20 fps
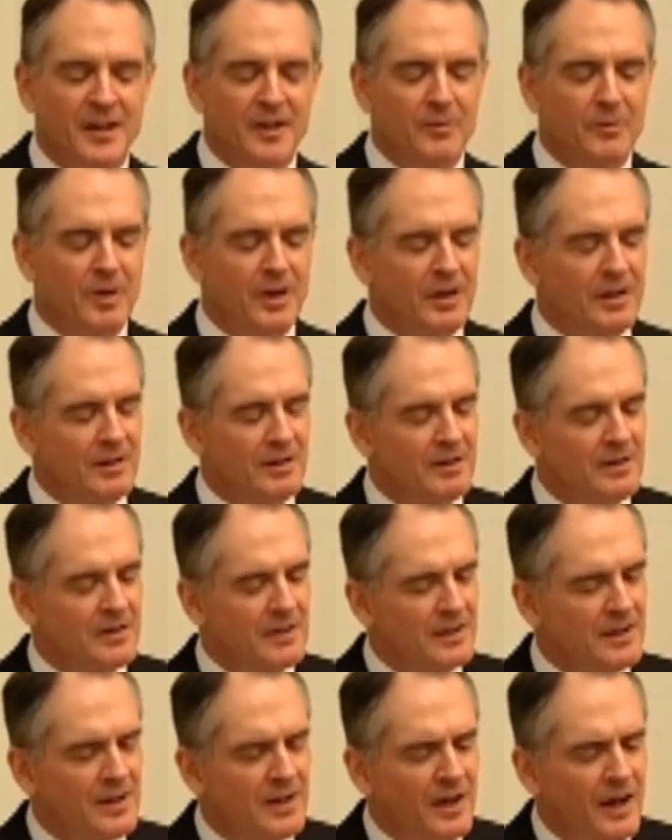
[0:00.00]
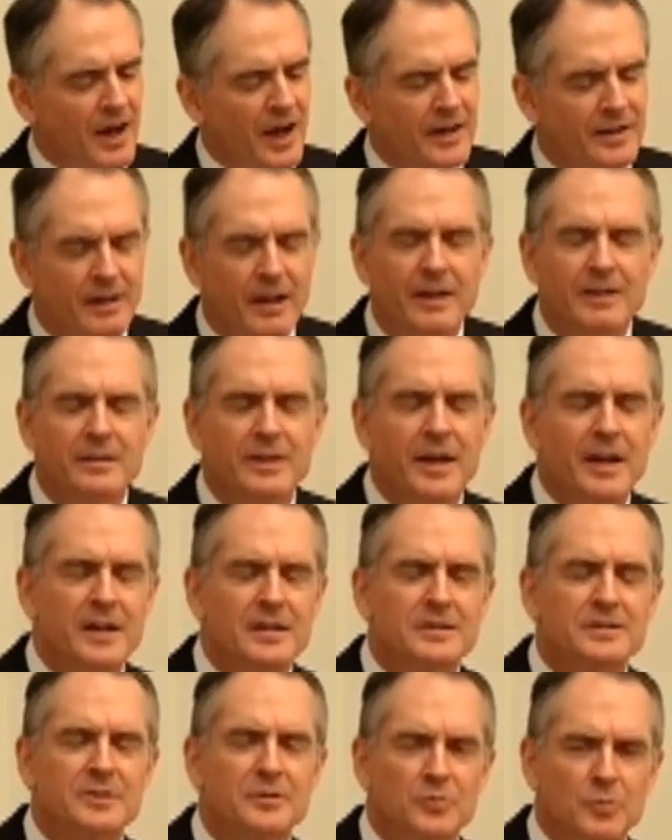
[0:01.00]
Well, I'd like to
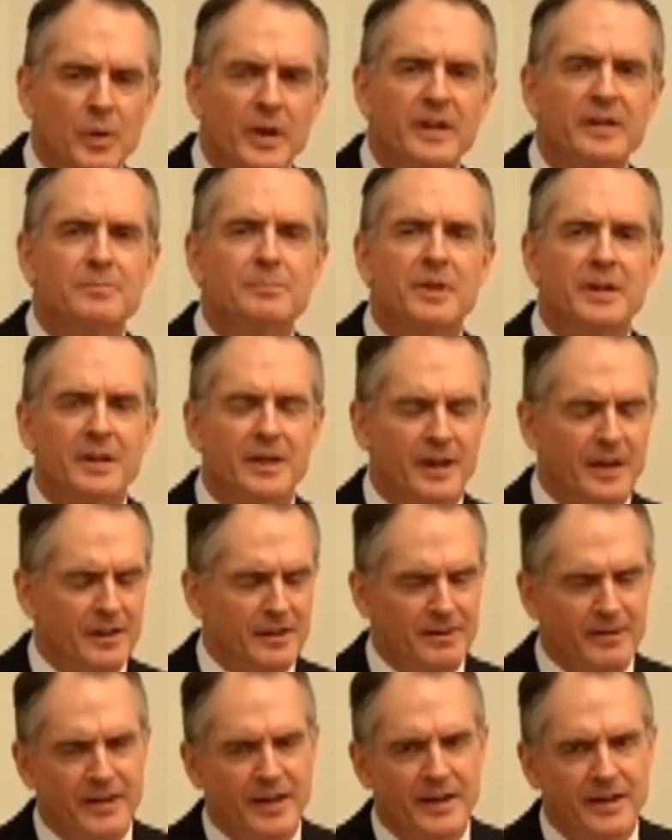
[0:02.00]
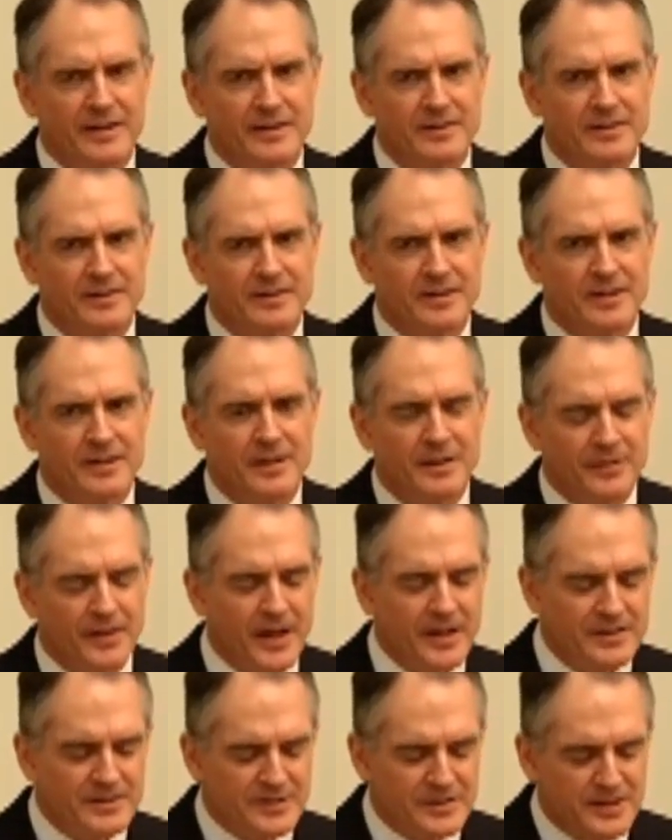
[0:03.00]
ask Wade McKell that.
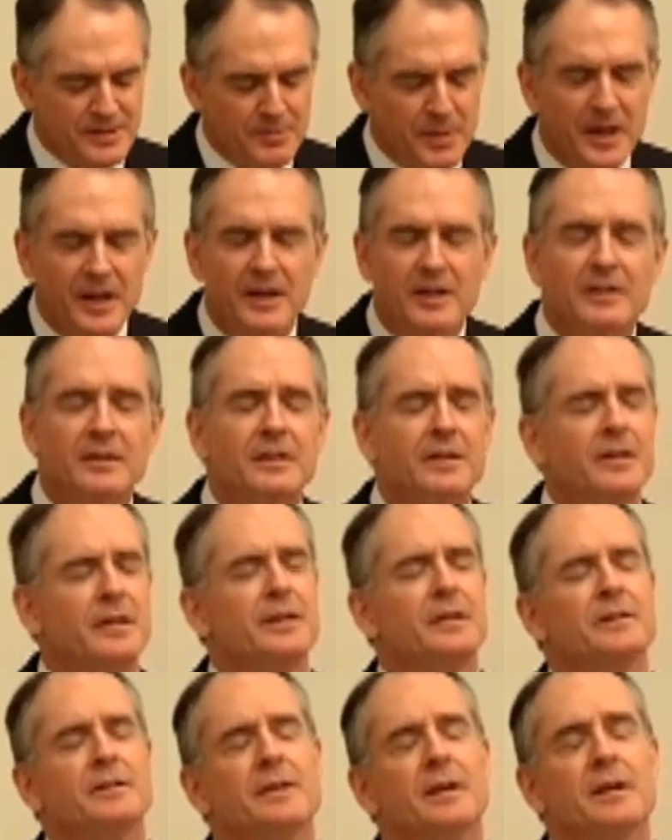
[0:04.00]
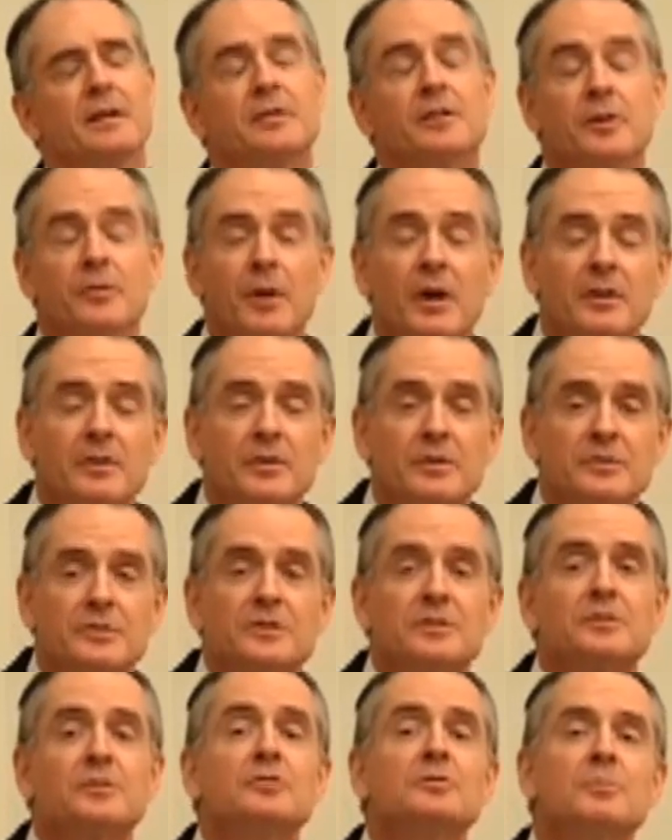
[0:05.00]
That's the man in Toronto
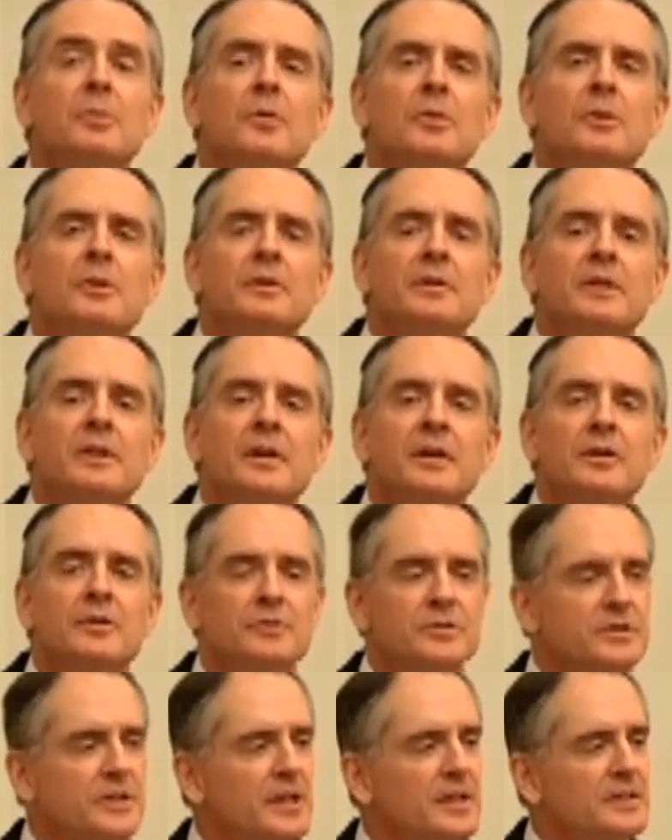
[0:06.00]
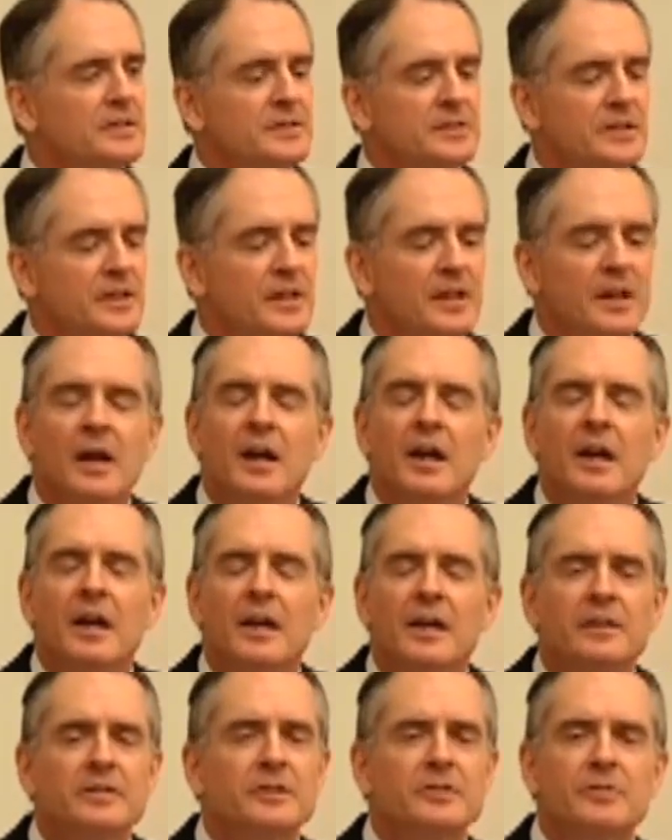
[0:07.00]
School Board who says
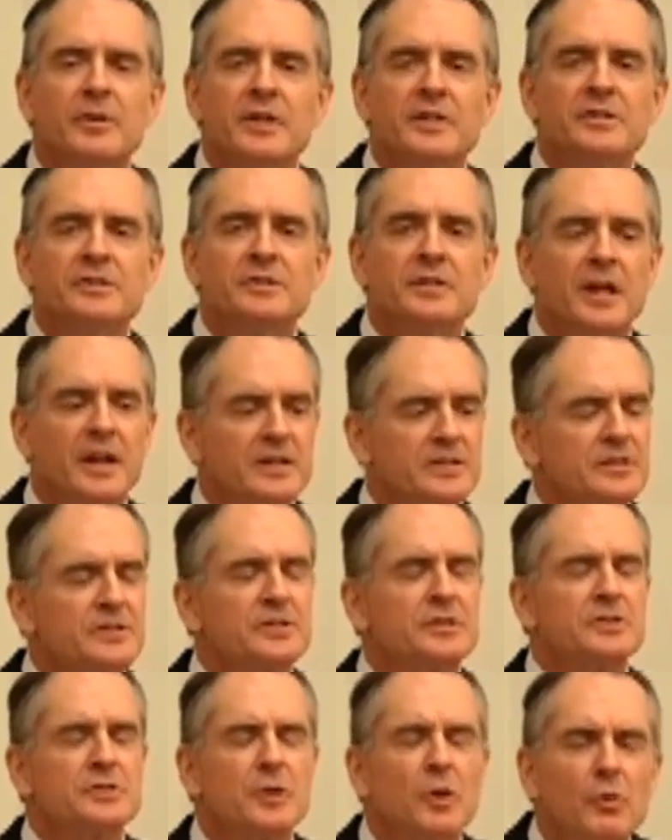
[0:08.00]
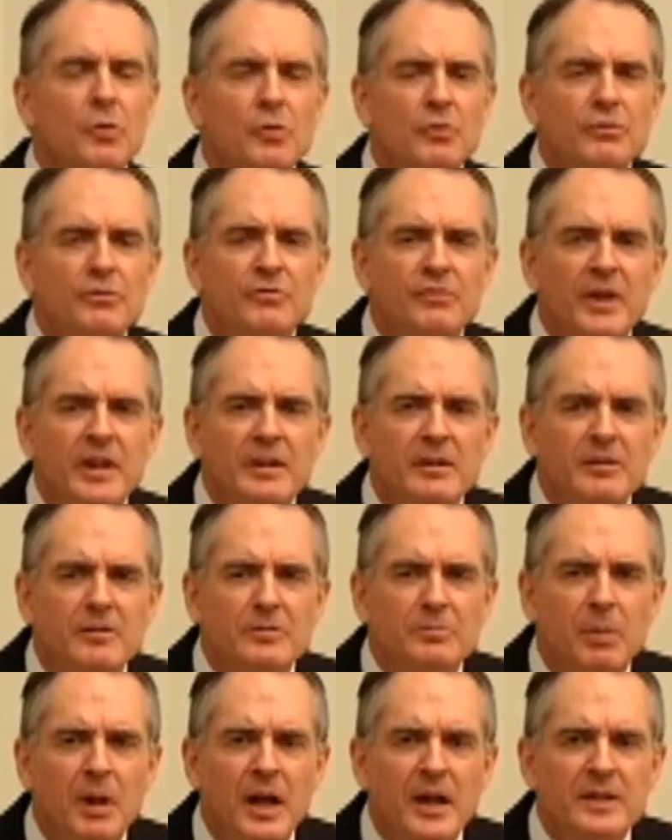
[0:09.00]
integration has so
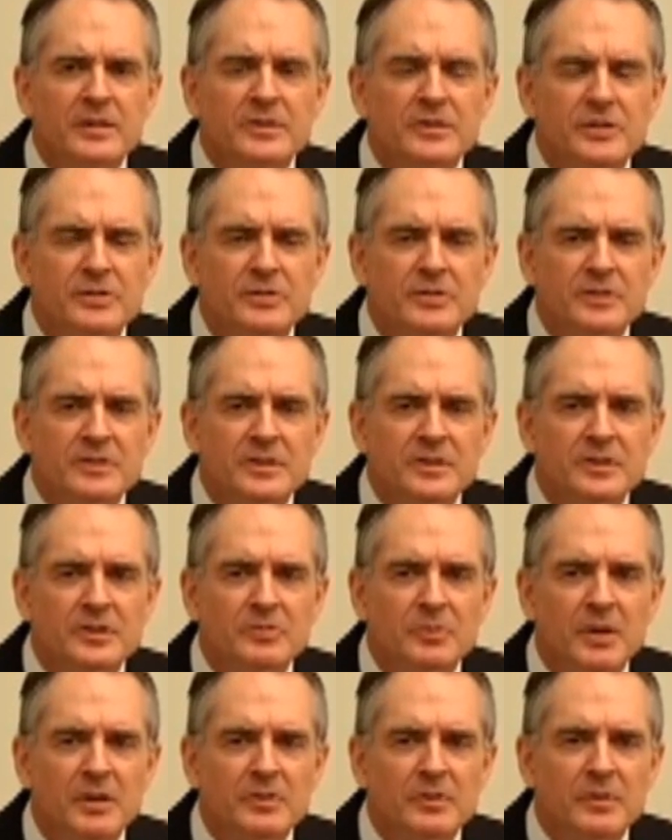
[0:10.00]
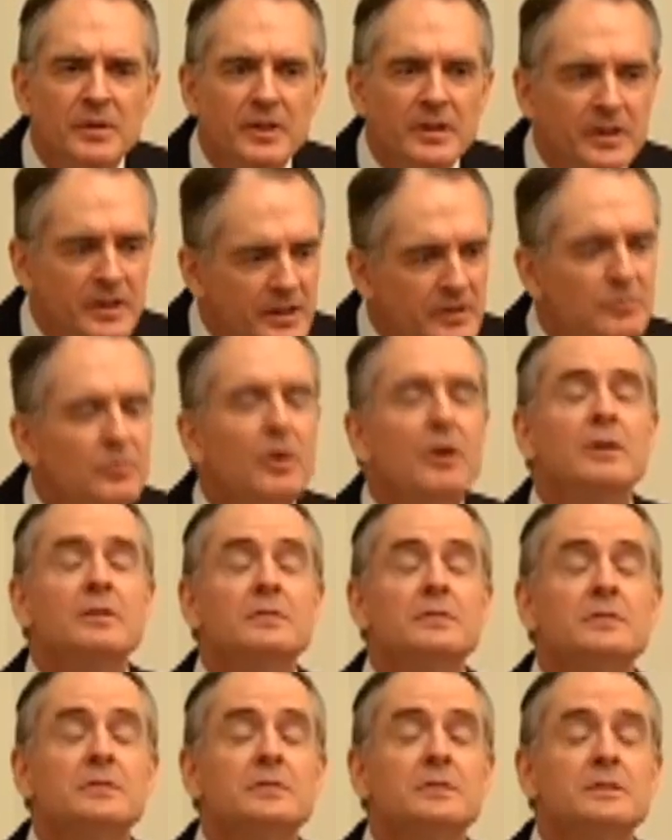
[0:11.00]
failed black students in Toronto that he
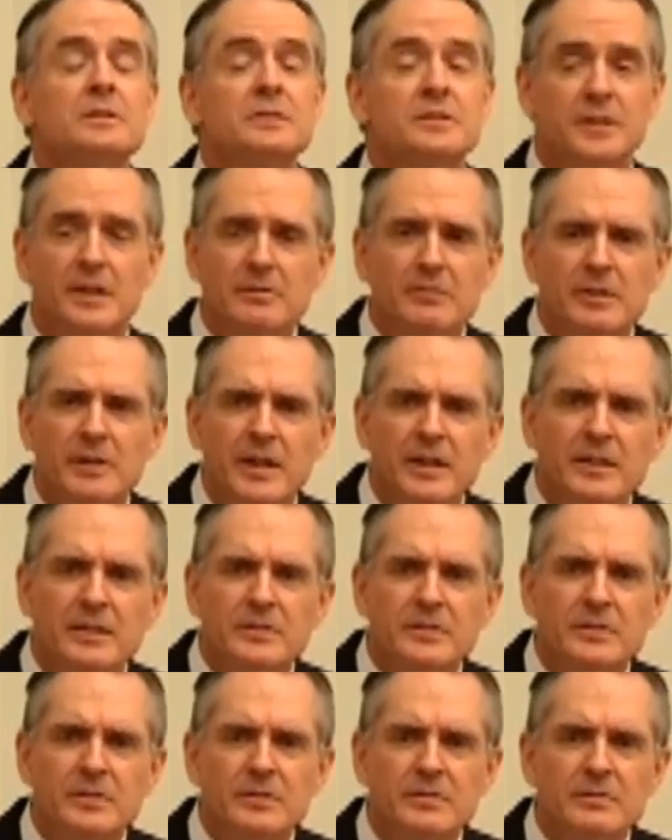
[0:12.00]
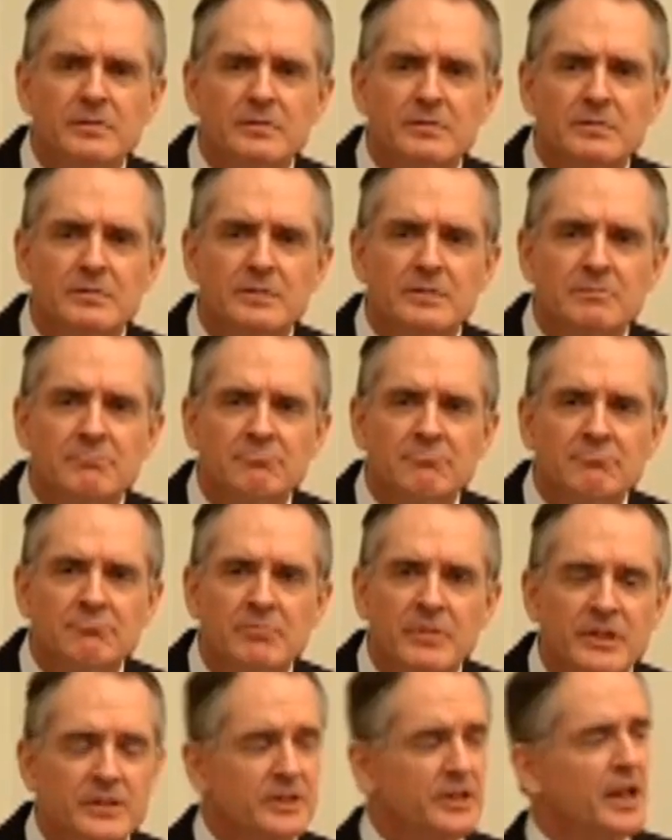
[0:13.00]
wants segregated schools.
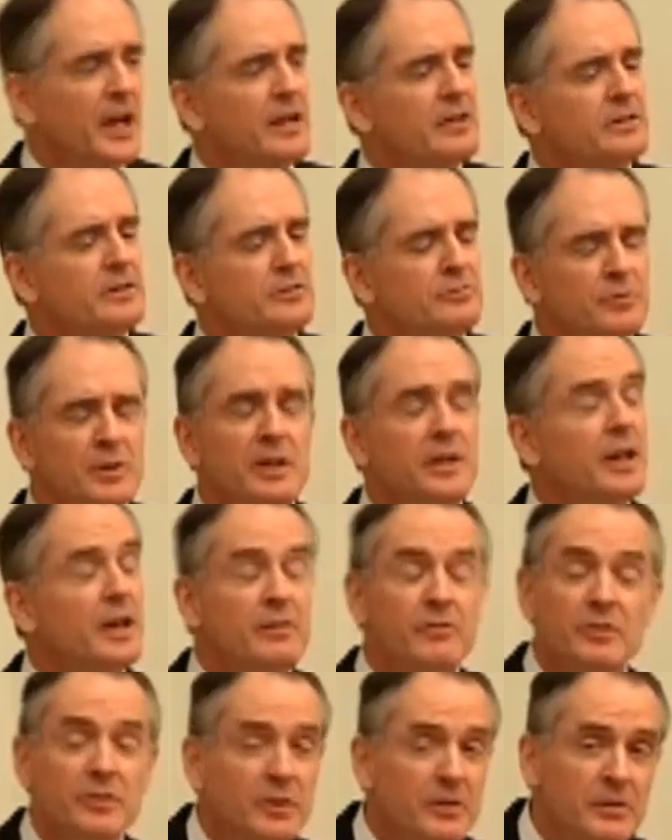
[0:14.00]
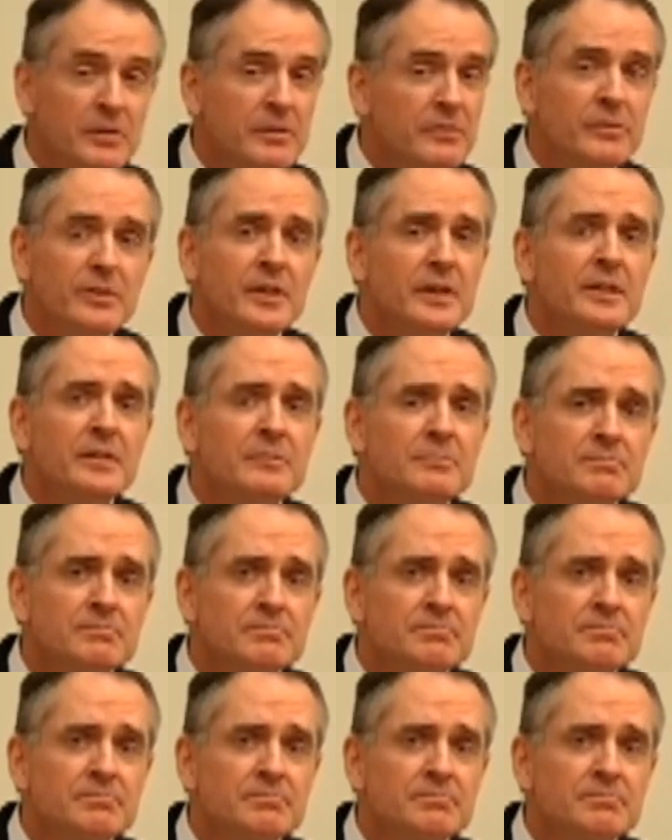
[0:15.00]
Is Canada really heaven on earth for him?